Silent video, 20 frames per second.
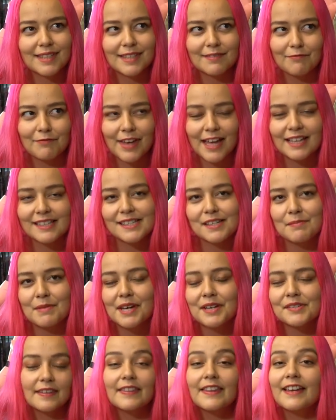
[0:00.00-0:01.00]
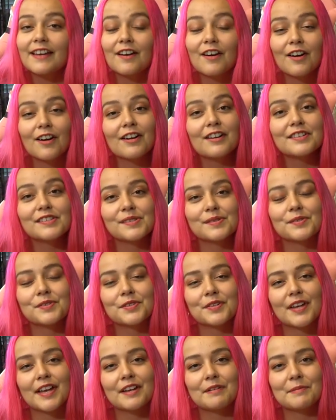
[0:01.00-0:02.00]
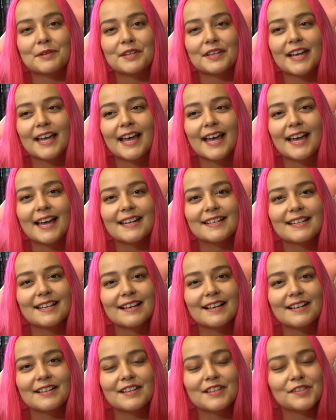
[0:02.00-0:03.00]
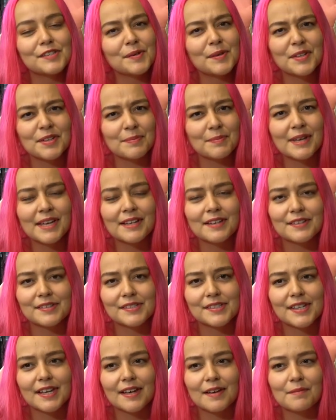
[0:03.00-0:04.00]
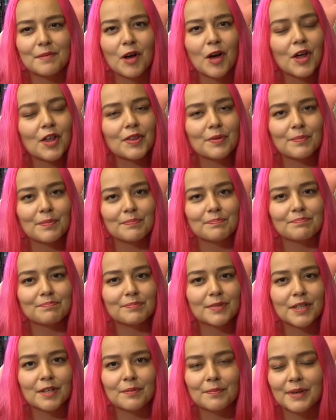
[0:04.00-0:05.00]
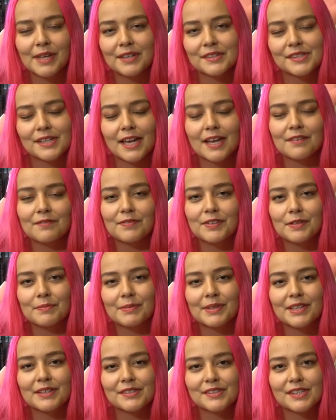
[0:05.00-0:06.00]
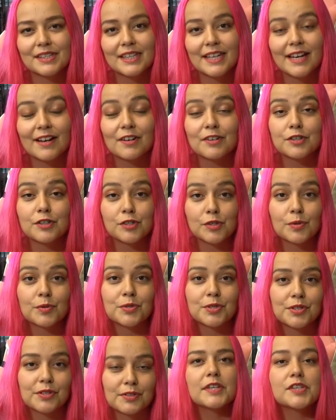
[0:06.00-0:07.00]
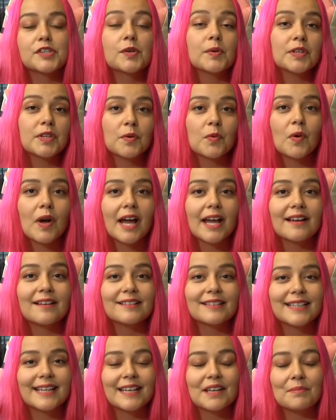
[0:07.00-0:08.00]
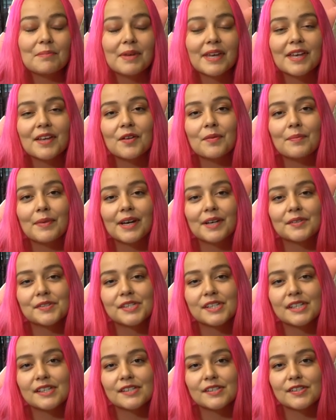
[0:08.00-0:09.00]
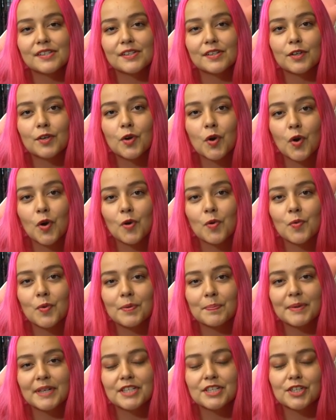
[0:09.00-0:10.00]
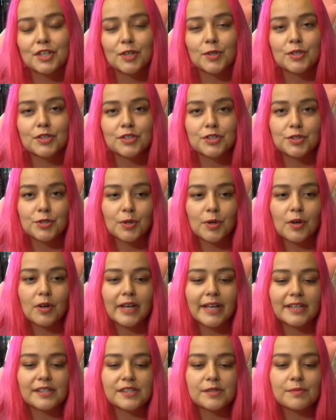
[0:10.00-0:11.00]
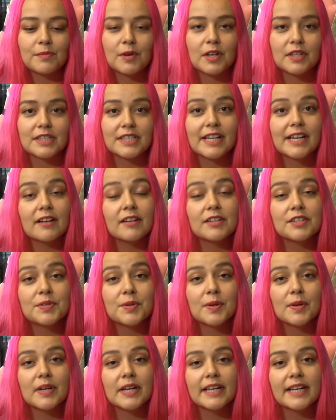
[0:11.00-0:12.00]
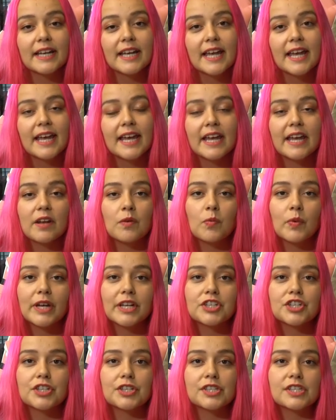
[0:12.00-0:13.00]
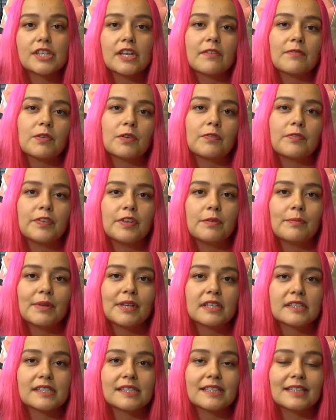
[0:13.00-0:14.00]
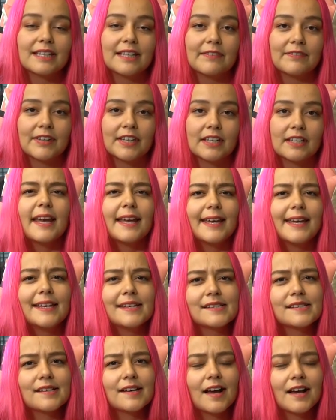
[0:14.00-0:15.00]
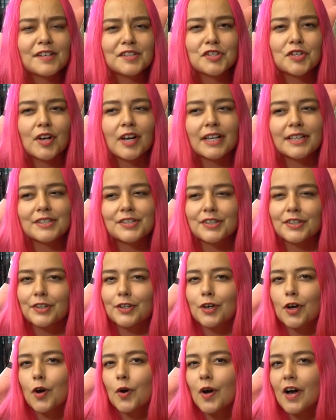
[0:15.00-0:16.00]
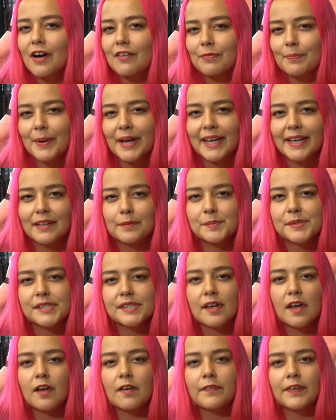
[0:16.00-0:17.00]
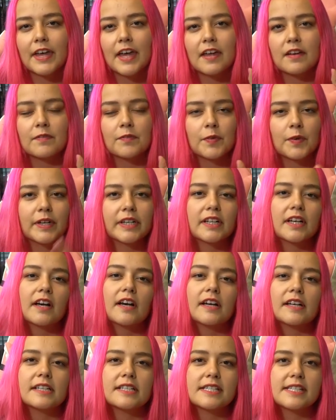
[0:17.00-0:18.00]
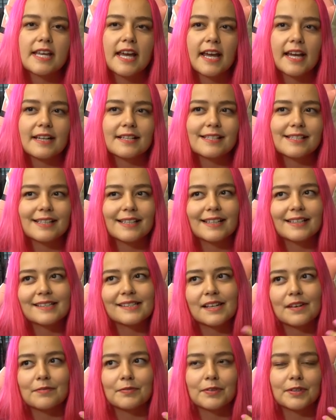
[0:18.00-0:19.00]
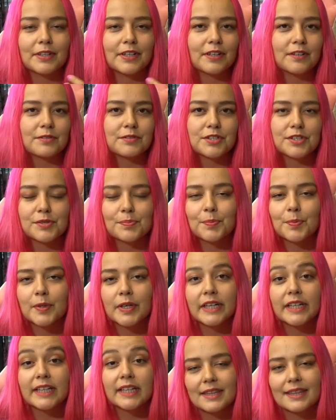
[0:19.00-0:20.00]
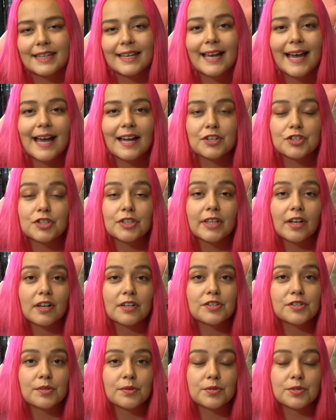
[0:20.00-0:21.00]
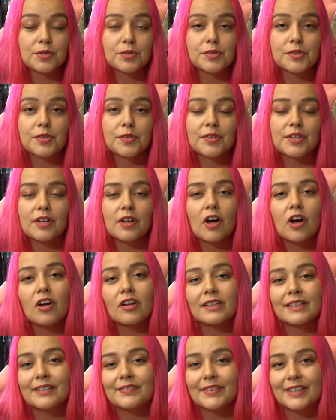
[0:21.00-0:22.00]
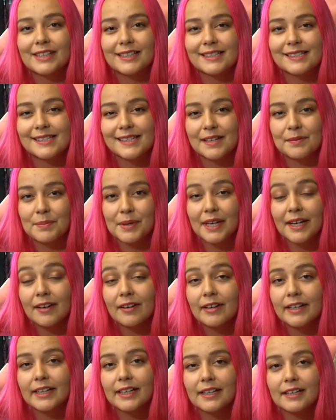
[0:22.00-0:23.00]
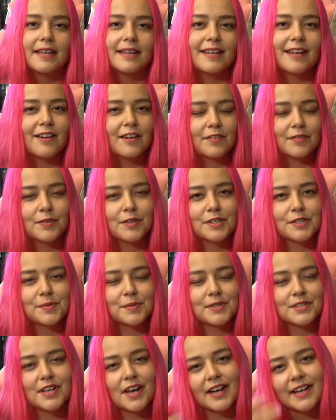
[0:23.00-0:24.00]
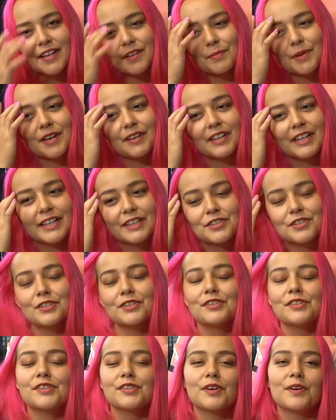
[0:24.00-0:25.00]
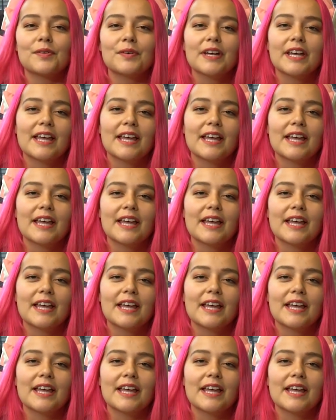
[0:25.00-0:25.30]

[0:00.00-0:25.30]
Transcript: fancy mouse, they are a social animal, and uh, so are the males. Um, all the you know, males and females, they are social. So in the wild, a male mouse's goal would be to control a small territory in which several females live in. He's not trying to go off by himself and avoid contact except for, you know, just breeding. They actually are social, so they'll all live in the same area. Now, of course, we're talking about nature, so